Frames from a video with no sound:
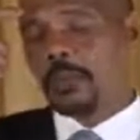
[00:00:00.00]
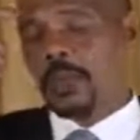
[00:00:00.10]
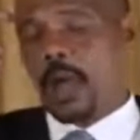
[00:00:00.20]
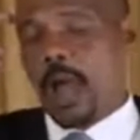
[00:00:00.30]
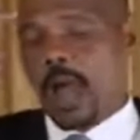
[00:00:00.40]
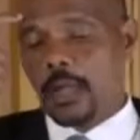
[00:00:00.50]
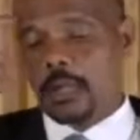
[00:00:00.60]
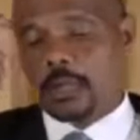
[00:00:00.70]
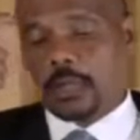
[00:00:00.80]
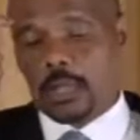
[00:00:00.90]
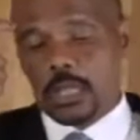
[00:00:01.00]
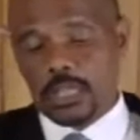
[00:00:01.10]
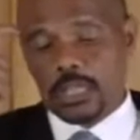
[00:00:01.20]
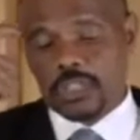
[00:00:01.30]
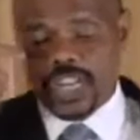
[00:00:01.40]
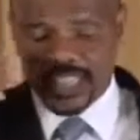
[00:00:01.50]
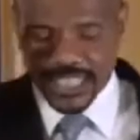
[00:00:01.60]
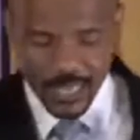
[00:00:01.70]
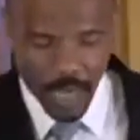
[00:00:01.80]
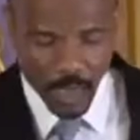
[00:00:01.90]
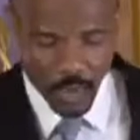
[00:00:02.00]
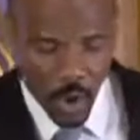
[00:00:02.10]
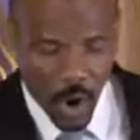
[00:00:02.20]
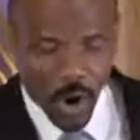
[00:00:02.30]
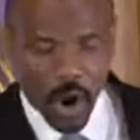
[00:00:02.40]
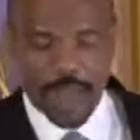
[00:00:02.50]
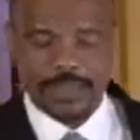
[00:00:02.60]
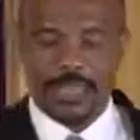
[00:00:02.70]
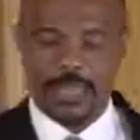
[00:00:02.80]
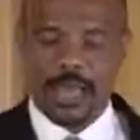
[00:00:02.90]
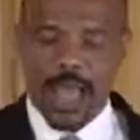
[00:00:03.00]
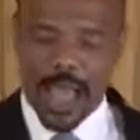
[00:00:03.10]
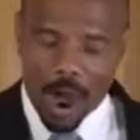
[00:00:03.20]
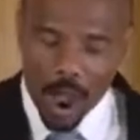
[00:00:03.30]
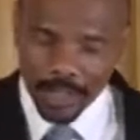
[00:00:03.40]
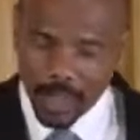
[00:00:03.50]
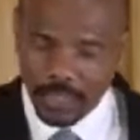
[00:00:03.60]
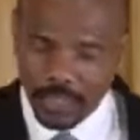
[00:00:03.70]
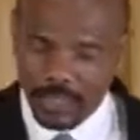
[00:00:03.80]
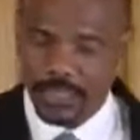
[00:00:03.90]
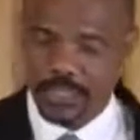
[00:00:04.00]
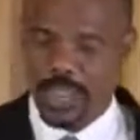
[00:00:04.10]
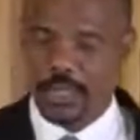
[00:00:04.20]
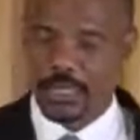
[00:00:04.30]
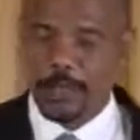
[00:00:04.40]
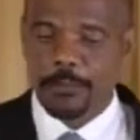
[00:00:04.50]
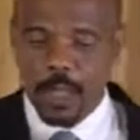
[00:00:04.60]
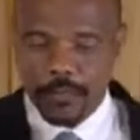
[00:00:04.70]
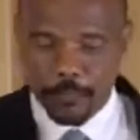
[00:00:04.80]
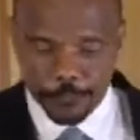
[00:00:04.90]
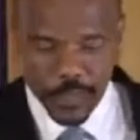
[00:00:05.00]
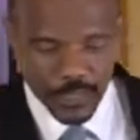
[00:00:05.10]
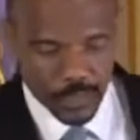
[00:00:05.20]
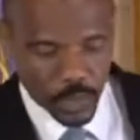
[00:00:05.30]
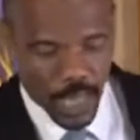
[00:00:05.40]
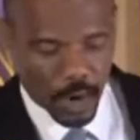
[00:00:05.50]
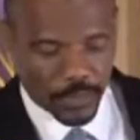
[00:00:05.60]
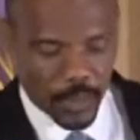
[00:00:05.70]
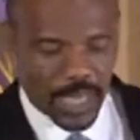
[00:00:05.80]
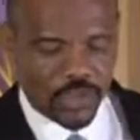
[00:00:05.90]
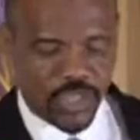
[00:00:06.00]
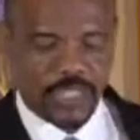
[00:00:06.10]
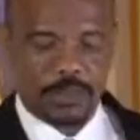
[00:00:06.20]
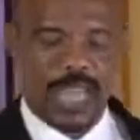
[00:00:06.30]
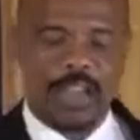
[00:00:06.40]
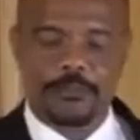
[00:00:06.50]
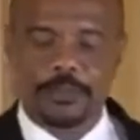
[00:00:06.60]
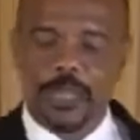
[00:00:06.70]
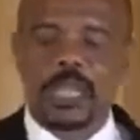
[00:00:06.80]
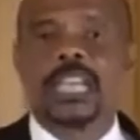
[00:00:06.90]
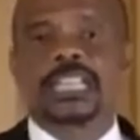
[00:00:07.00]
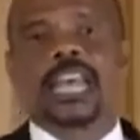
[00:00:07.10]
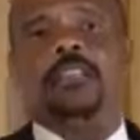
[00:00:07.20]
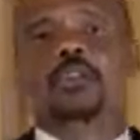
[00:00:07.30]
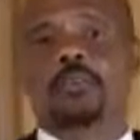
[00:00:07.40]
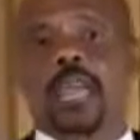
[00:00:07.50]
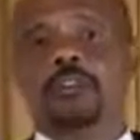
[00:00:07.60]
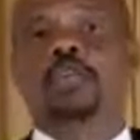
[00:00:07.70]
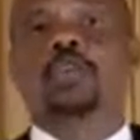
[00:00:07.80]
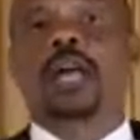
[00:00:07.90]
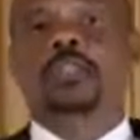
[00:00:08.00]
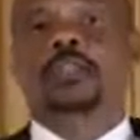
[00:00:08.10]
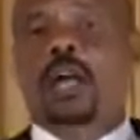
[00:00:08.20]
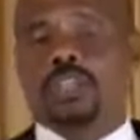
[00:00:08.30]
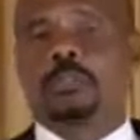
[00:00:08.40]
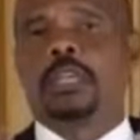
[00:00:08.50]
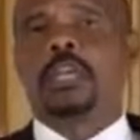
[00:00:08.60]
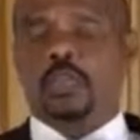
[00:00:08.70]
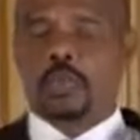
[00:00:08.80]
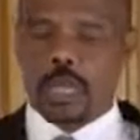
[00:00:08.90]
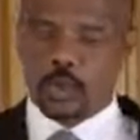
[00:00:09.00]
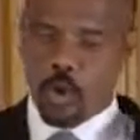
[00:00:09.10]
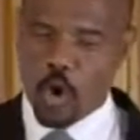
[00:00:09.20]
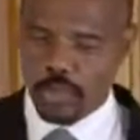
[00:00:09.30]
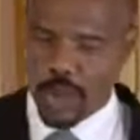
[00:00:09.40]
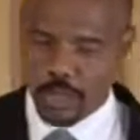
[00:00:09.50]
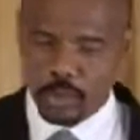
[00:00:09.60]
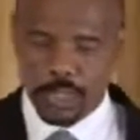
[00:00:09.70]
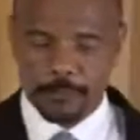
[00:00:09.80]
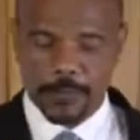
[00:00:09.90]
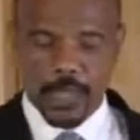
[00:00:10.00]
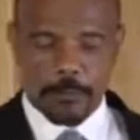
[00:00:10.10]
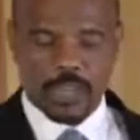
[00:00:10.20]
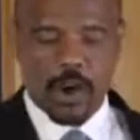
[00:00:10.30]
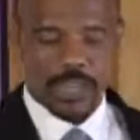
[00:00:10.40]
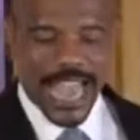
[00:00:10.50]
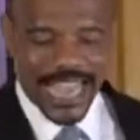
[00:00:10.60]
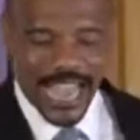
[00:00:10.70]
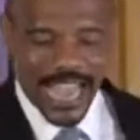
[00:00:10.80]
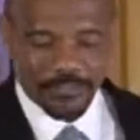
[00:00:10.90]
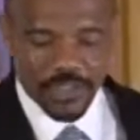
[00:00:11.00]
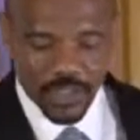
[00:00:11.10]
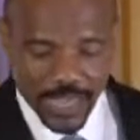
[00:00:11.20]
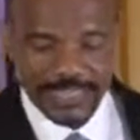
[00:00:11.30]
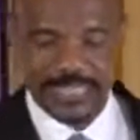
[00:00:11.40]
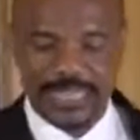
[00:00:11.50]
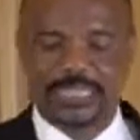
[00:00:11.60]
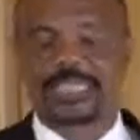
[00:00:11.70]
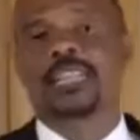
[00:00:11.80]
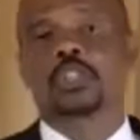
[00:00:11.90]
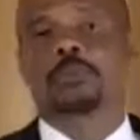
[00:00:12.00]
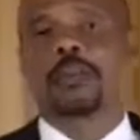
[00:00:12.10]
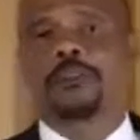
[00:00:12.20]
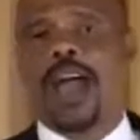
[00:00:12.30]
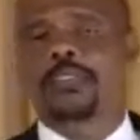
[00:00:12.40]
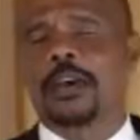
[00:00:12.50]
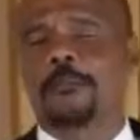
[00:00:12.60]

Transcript: Huh? Jesus did not go until, on, until Sunday, the first day of the week. Jesus himself, he said to Mary, Do not touch me, do not hold on to me, because I have not yet ascended to my Father.